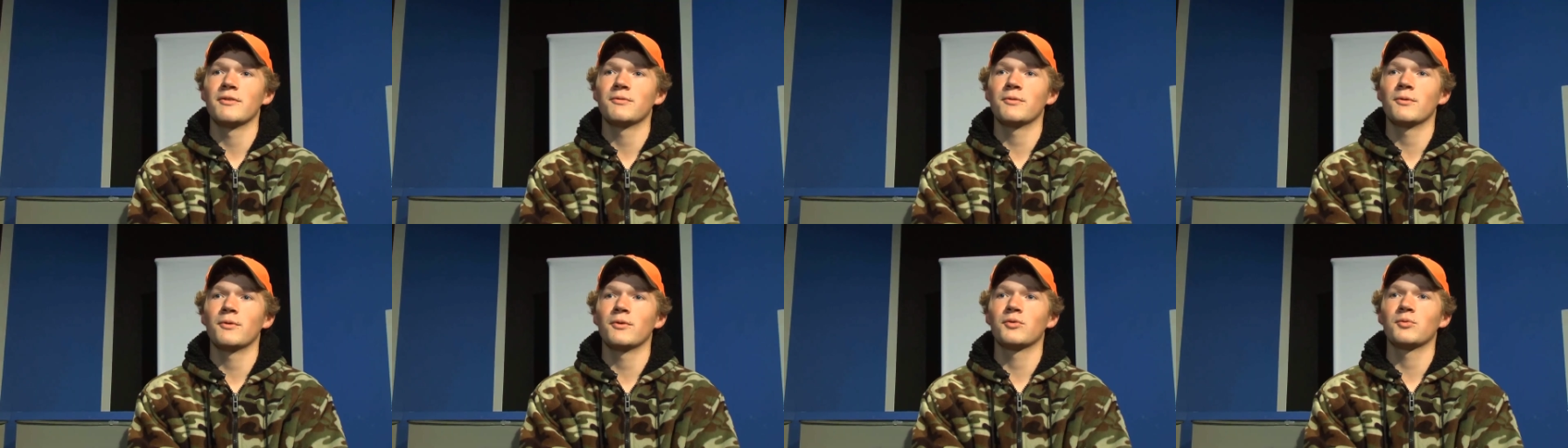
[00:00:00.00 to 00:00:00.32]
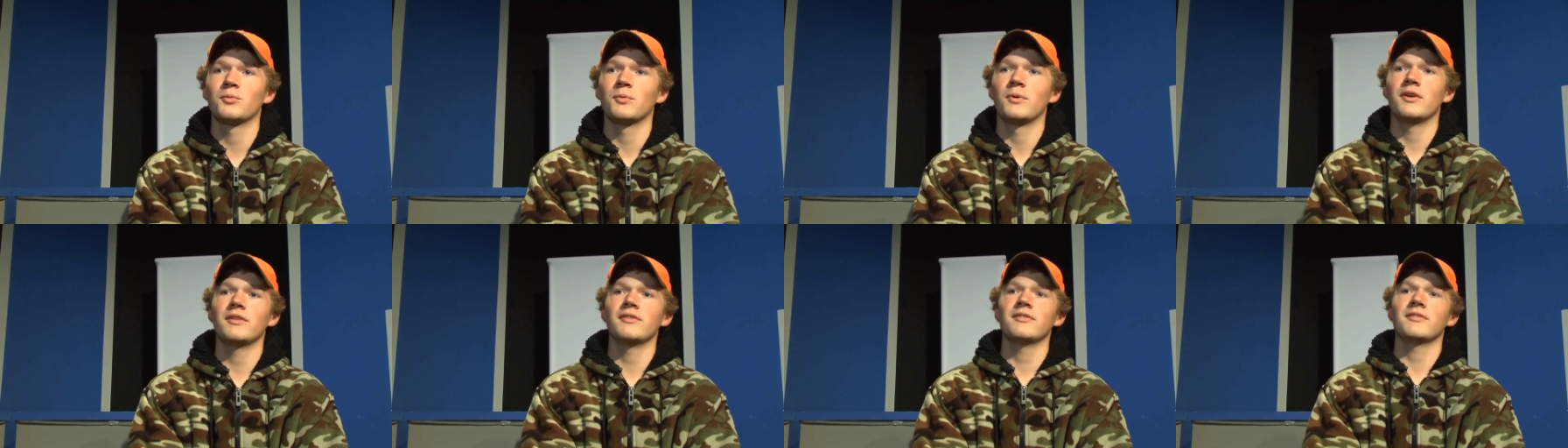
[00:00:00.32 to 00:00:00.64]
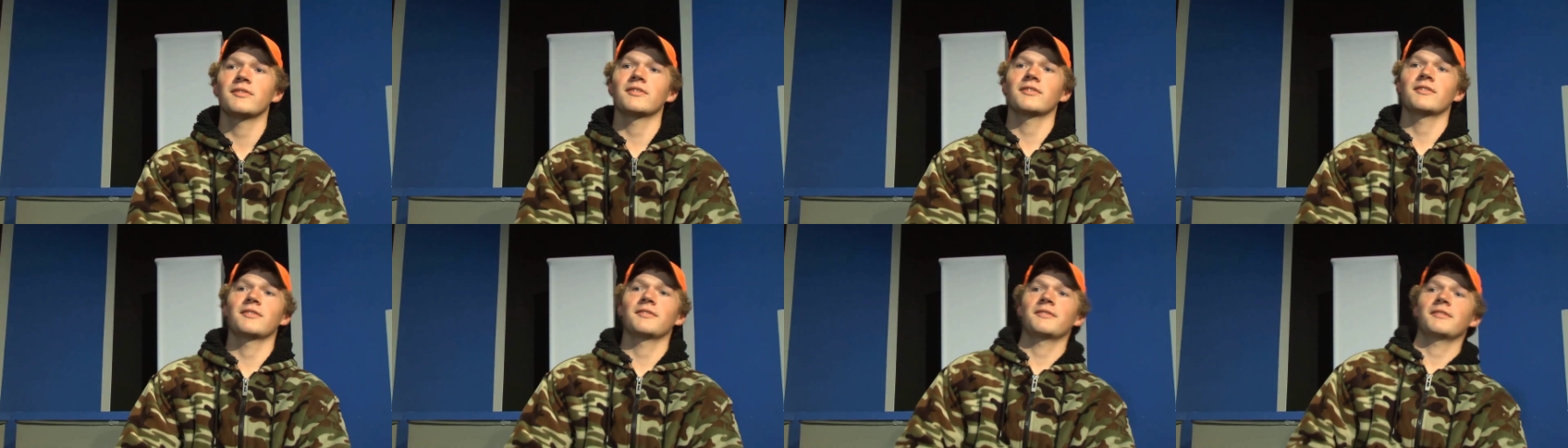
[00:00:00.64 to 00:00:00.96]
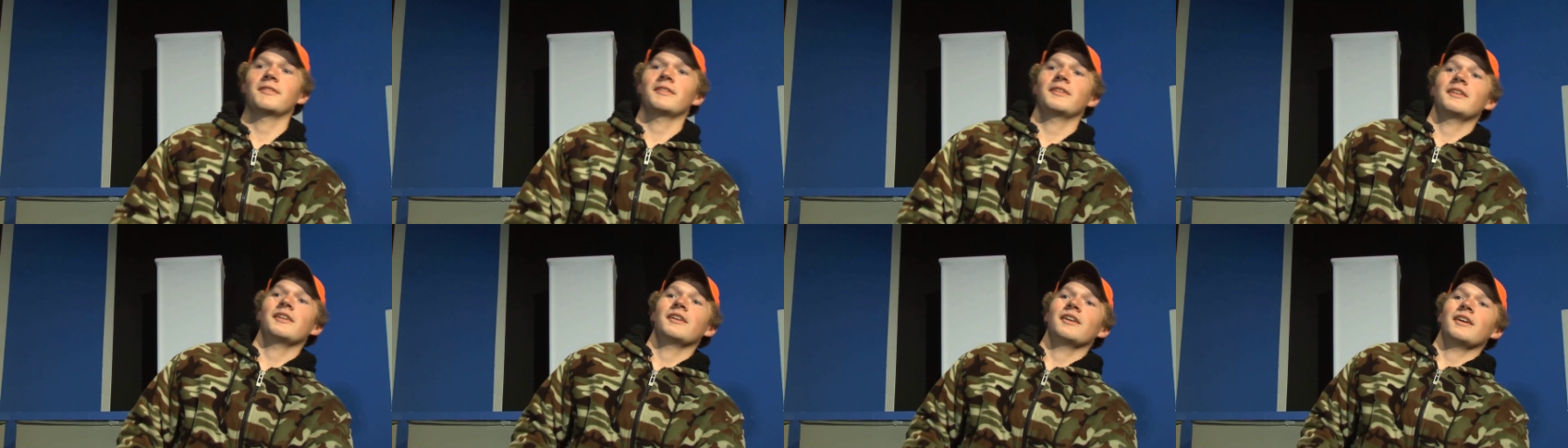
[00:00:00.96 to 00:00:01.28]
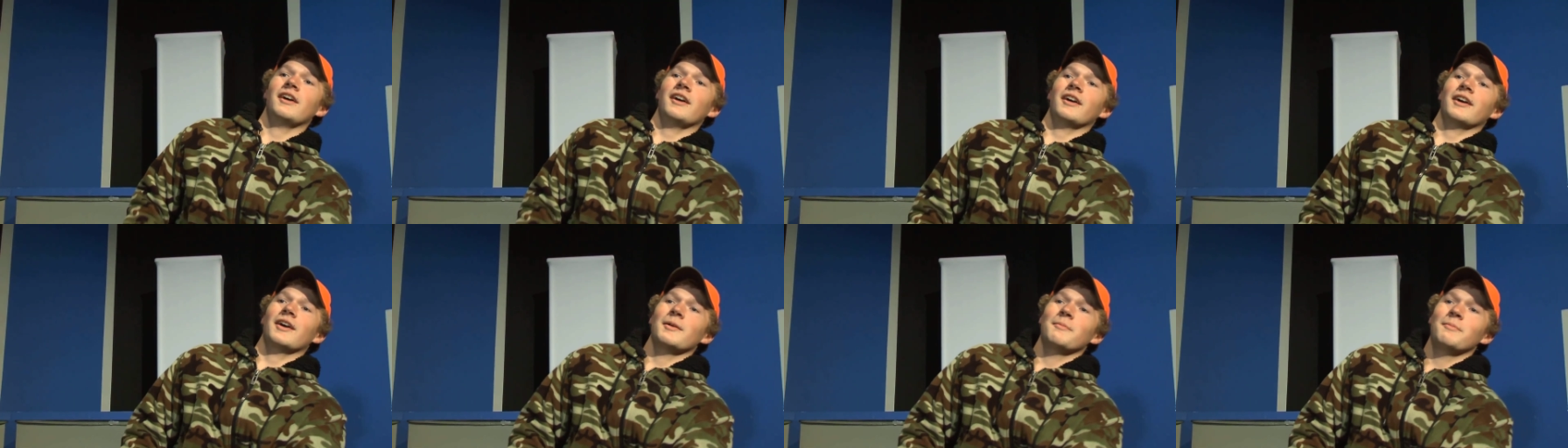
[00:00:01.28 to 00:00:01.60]
Air Force Ones,
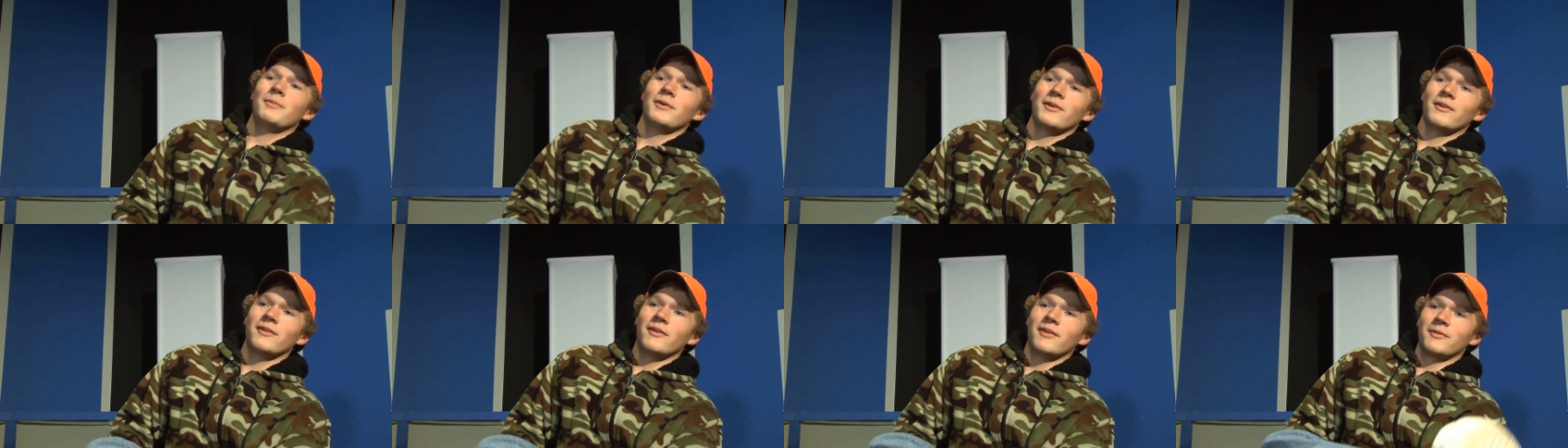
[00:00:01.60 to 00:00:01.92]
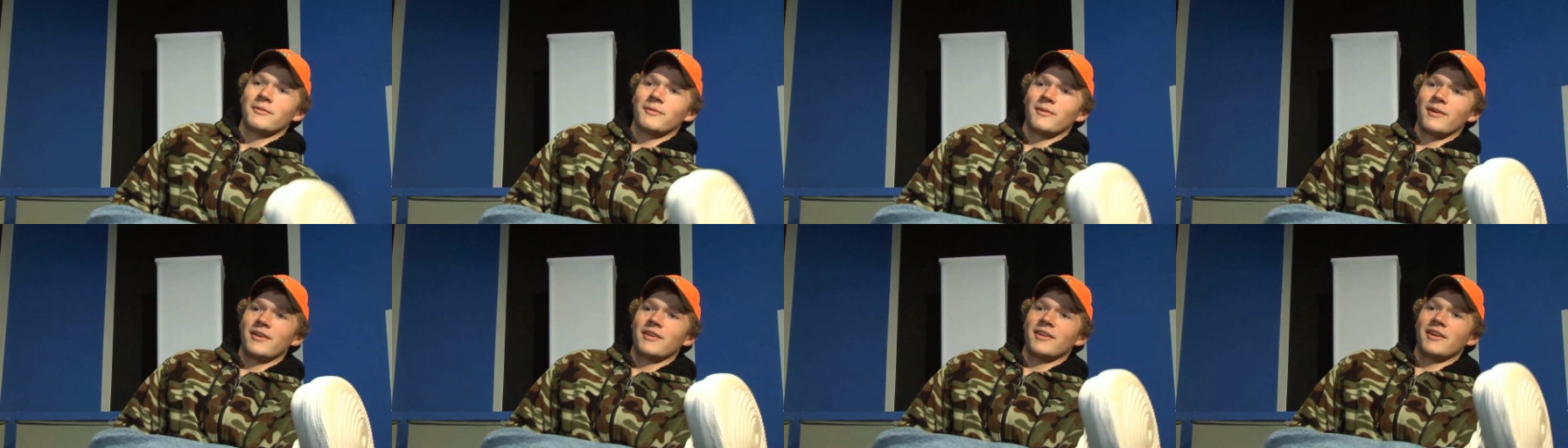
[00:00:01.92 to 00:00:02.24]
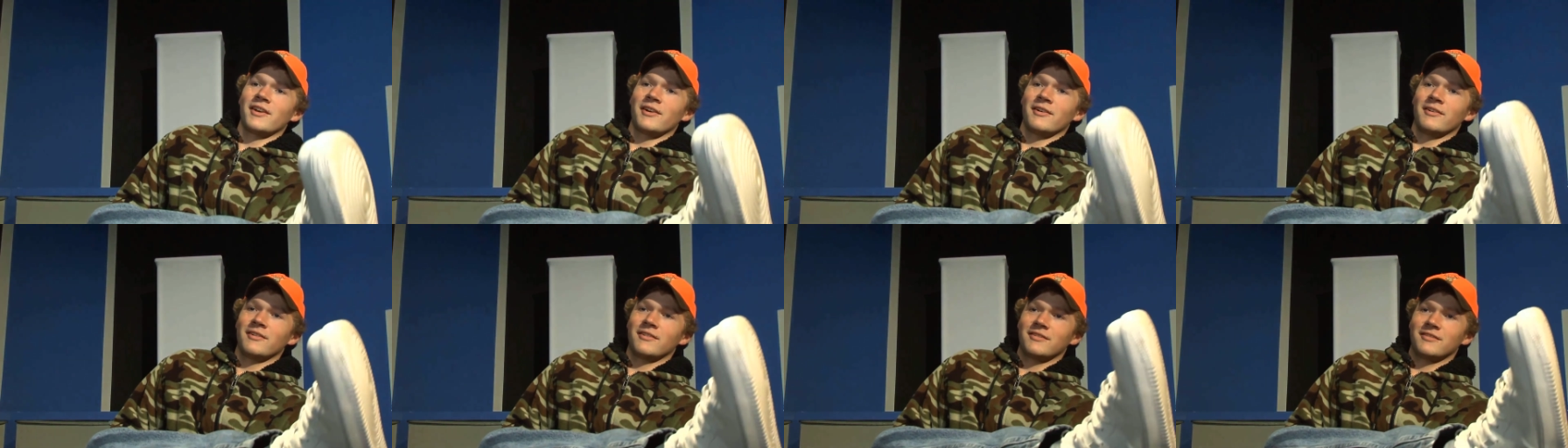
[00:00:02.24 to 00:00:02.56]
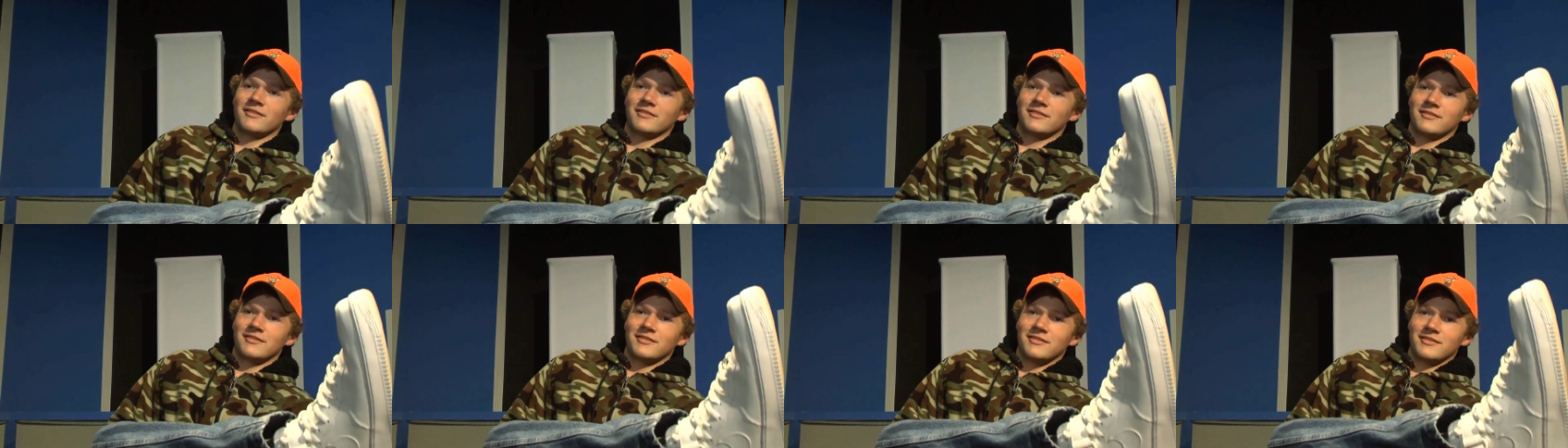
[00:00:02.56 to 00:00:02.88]
I got a pair on right now.